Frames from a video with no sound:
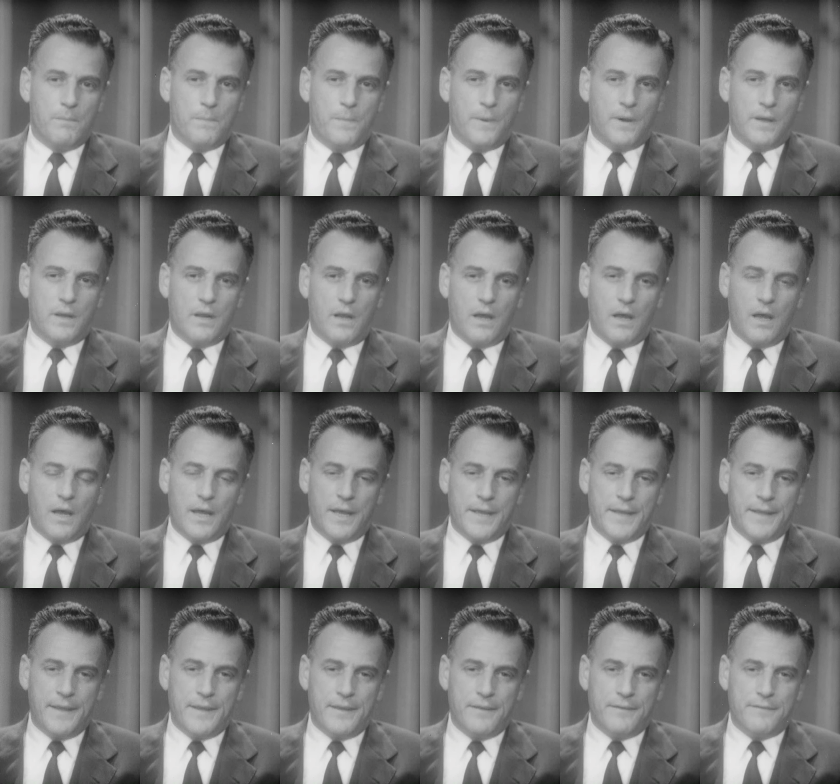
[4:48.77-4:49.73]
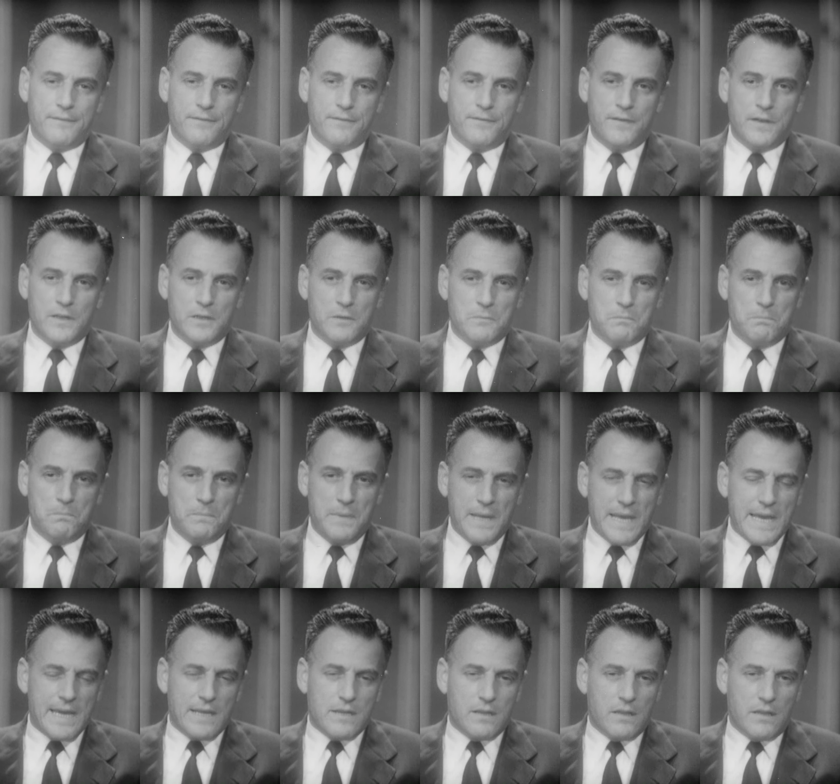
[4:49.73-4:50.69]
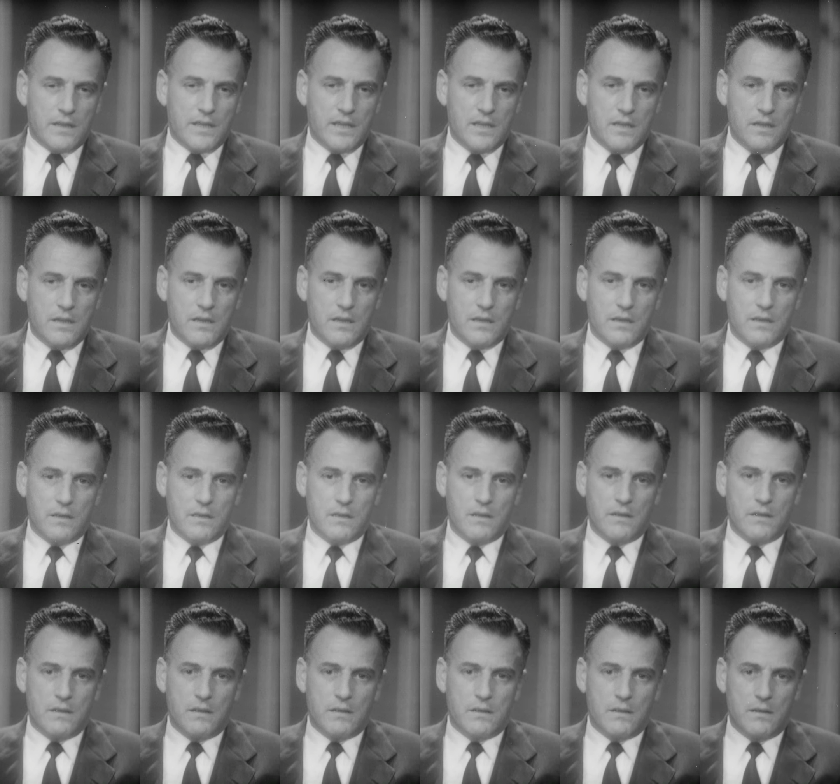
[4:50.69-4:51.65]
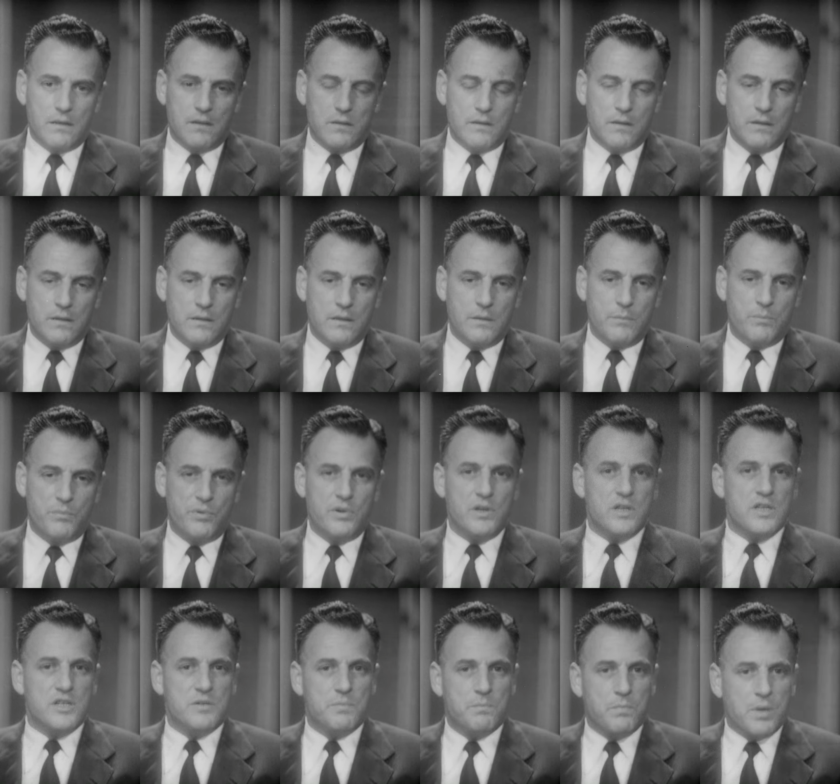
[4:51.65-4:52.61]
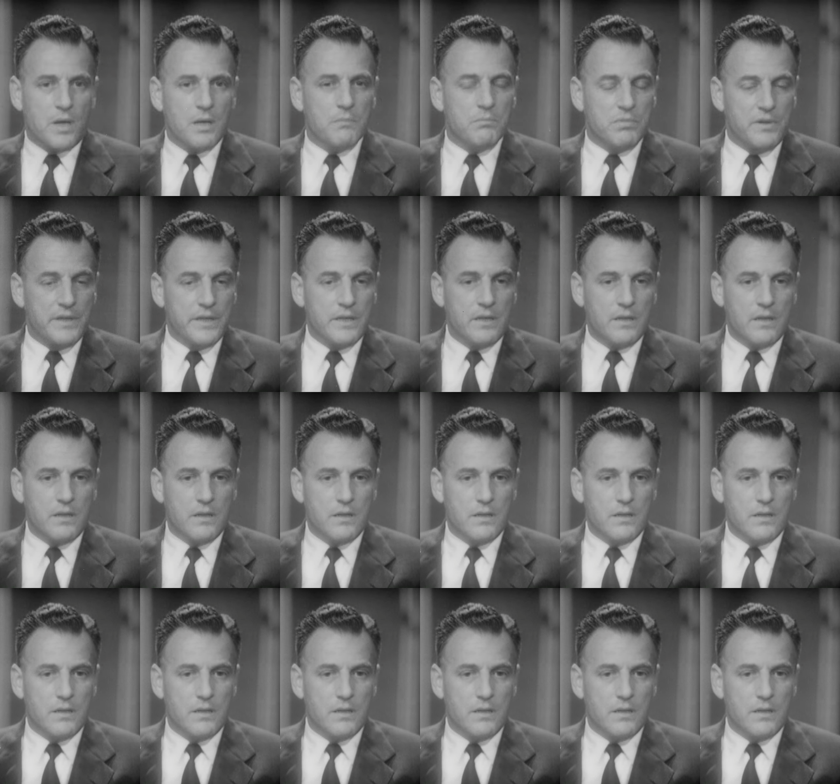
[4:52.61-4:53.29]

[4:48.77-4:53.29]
but I feel badly that the British public